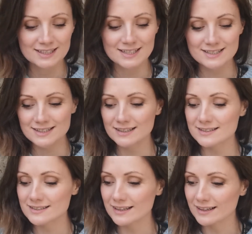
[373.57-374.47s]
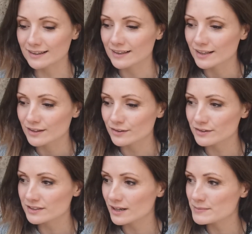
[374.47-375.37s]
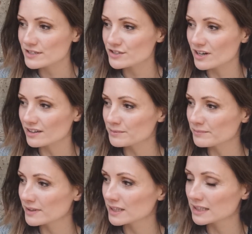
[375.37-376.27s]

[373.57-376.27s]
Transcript: Isn't there a saying, third time is a charm?